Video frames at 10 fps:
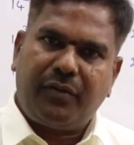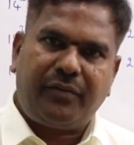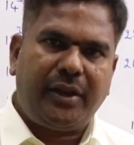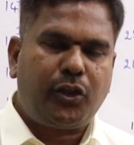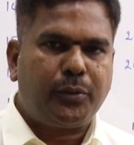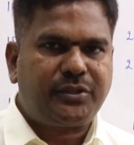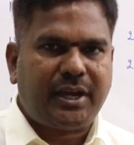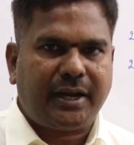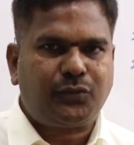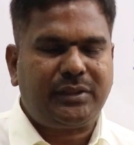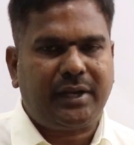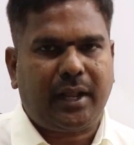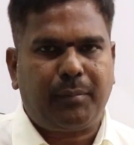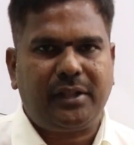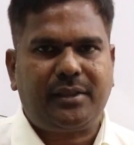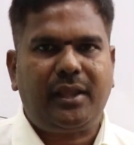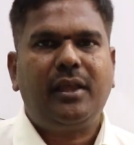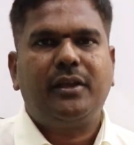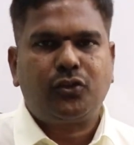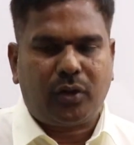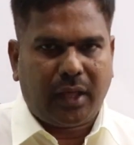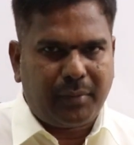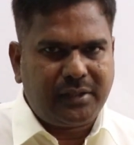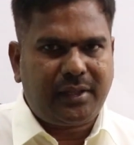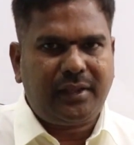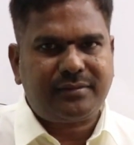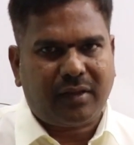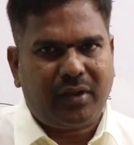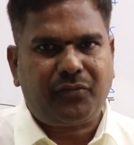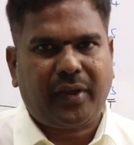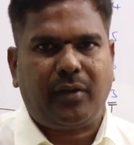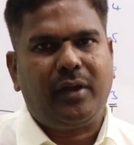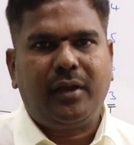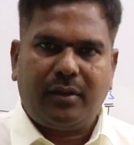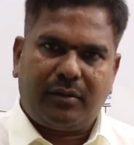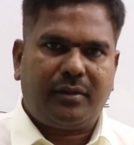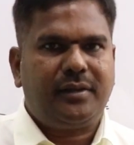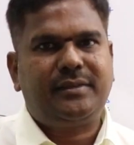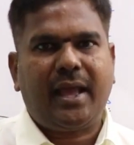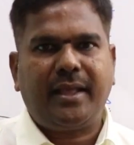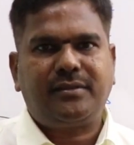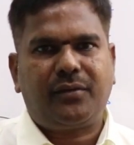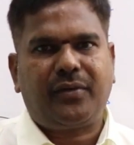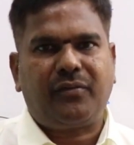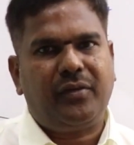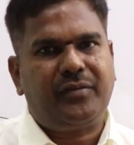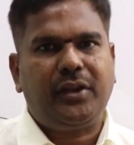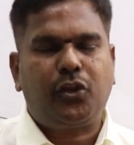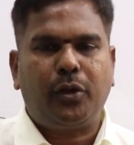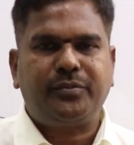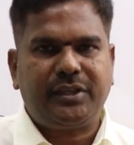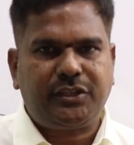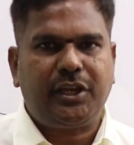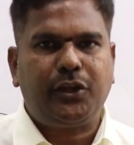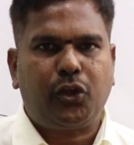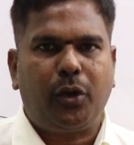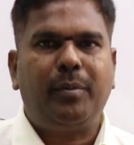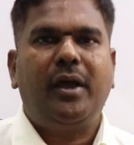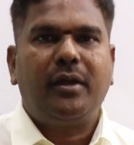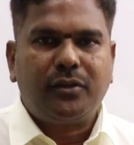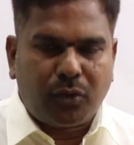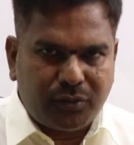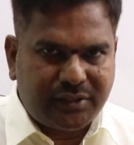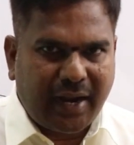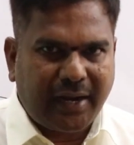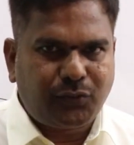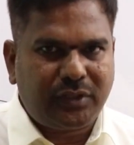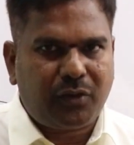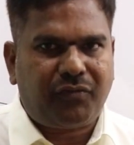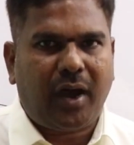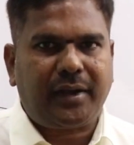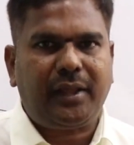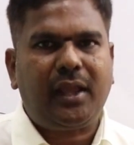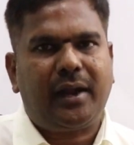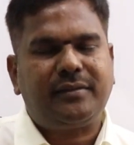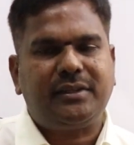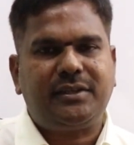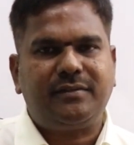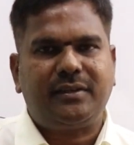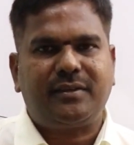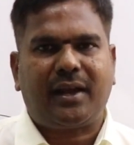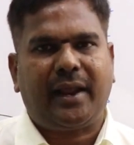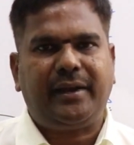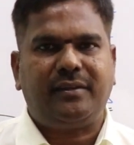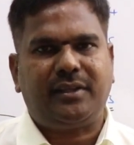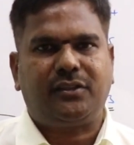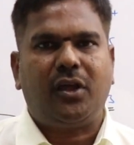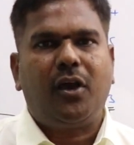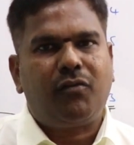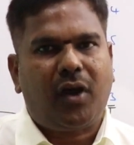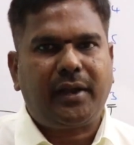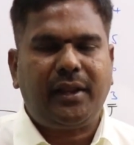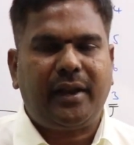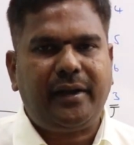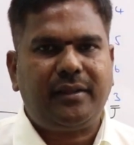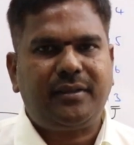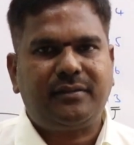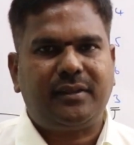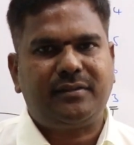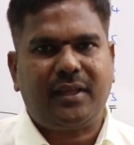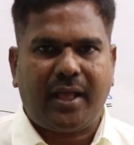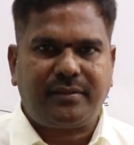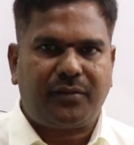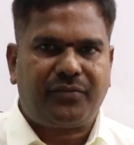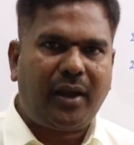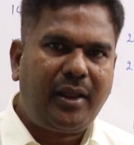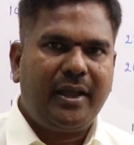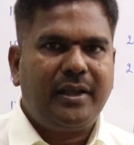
15 cube starts with the 33, so 3375 is the answer for 15 cube. 16 cube, so starts with a 40 and 16 6 are 96. 40 96 is the answer for